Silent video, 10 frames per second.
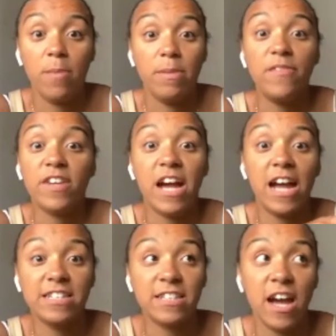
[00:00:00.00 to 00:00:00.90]
even at
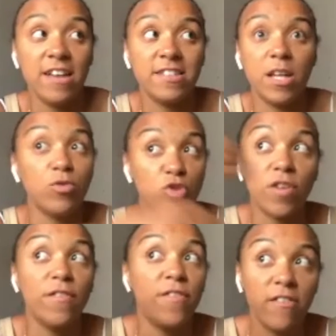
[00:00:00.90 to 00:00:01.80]
Adidas, and I was on
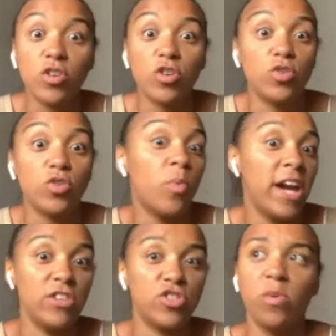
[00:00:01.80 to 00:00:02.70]
a very good
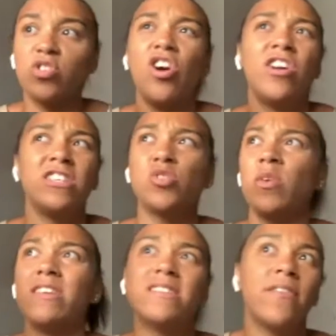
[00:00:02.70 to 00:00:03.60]
wage. So when you're earning
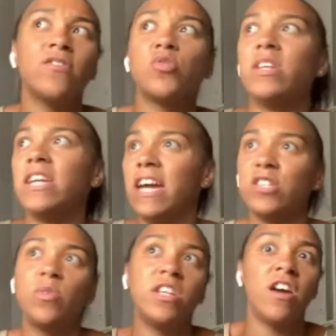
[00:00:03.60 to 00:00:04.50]
27, 28,
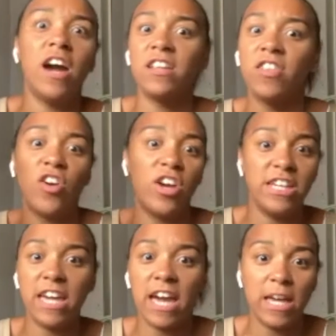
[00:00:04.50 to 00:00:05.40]
29,
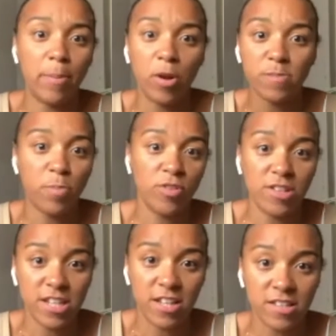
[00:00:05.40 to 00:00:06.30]
30K plus
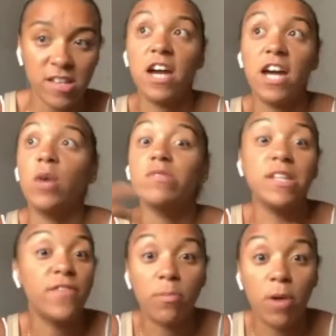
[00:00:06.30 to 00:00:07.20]
bonuses, and I was
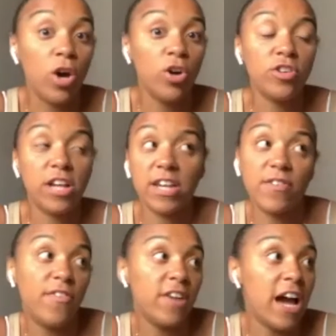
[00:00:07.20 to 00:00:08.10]
living on my own, I had a
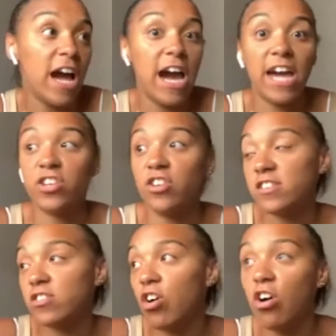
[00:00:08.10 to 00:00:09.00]
flat, I had a
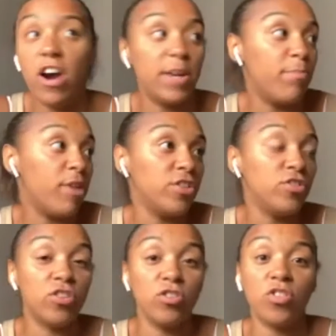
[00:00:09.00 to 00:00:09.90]
nice car, I had a brand
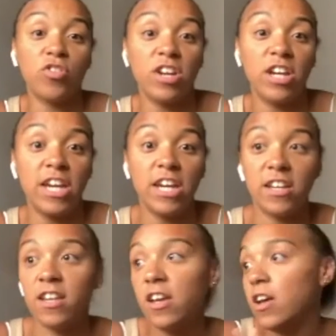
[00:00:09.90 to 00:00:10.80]
new Q3,
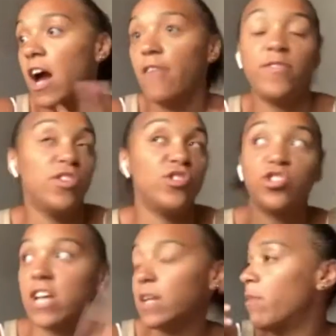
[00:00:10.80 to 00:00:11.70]
and I've
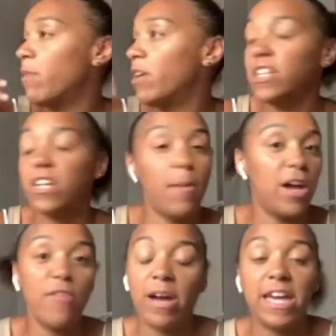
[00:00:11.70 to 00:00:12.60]
just had money coming
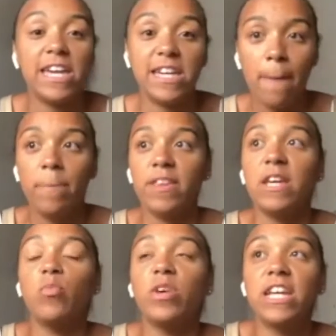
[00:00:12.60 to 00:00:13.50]
out of my ears. But
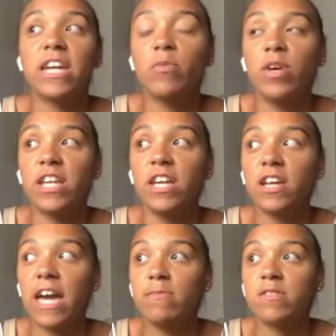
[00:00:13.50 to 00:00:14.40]
then when it
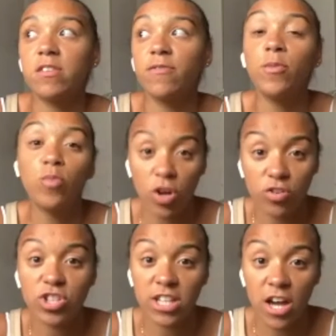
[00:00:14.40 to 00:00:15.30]
came to football
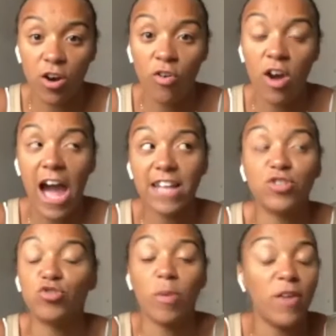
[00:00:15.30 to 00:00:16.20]
coaching now, I had to
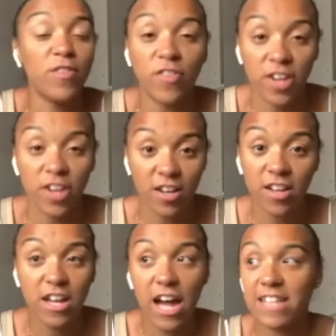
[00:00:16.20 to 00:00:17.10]
drop everything.
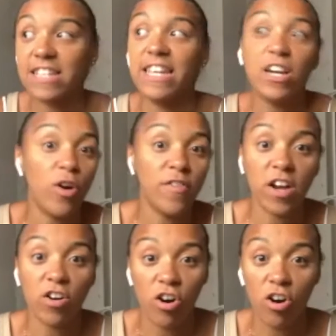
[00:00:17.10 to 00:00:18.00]
I had to let go of
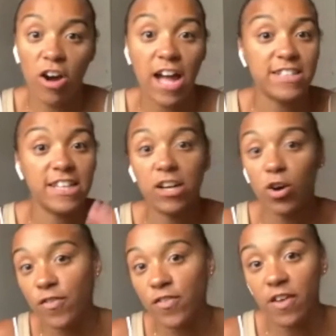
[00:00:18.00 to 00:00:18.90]
that car, I had to let
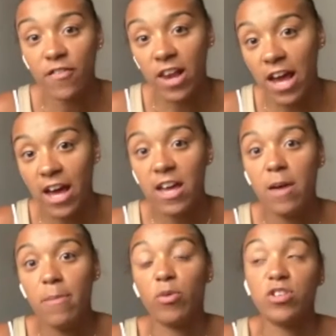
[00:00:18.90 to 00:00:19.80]
go of that flat,
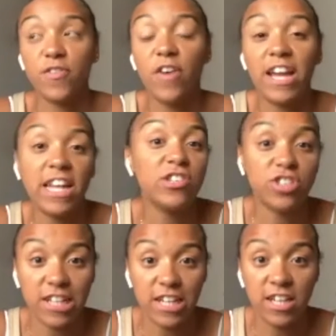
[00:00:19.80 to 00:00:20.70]
because
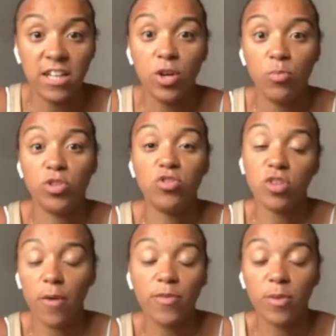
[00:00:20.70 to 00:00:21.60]
financially, when you
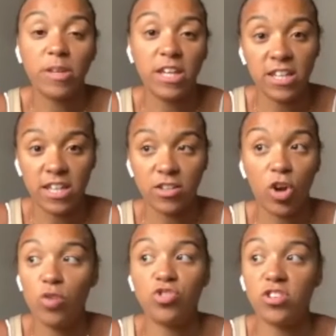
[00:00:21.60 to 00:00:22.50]
start from the beginning,
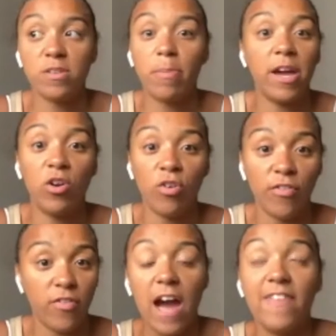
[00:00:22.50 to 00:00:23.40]
coaching doesn't pay off.
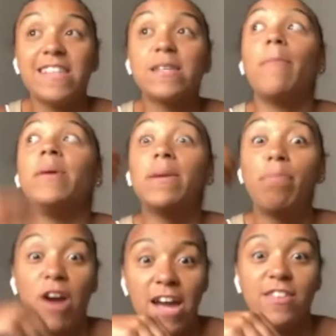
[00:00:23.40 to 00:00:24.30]
And that's a big
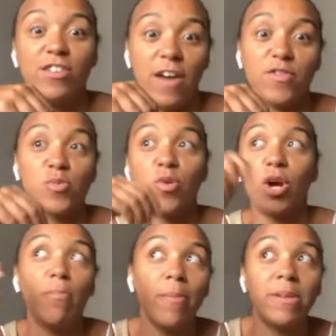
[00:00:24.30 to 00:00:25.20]
pride that you have to
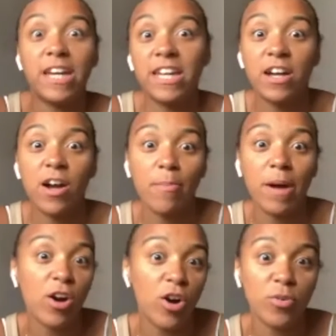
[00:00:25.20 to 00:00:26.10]
swallow. Mummy, can I come
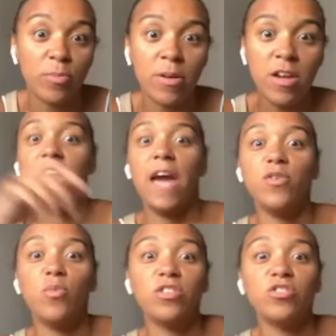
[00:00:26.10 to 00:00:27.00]
back home?
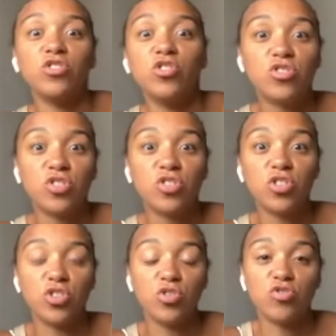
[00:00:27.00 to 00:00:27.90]
Everyone's used
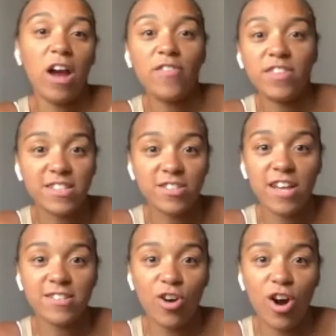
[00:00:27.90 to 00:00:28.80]
to you driving this
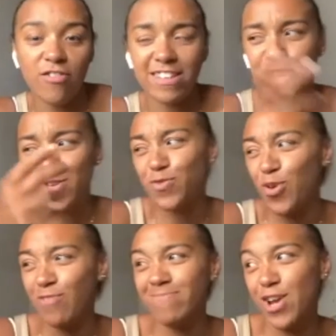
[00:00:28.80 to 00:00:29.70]
nice car and now
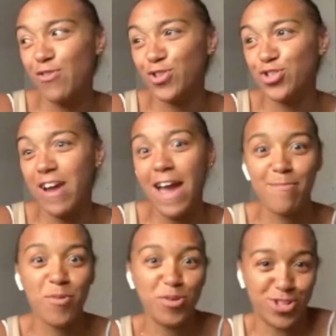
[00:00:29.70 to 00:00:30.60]
you're on the tram,
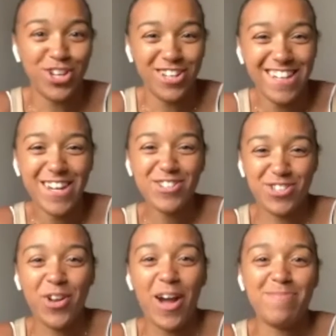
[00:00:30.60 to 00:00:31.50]
or do
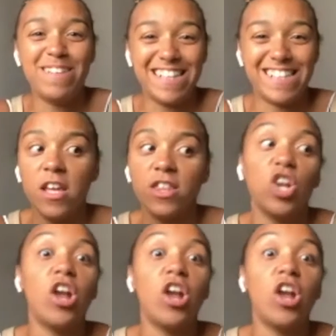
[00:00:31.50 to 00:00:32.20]
you know what I mean? The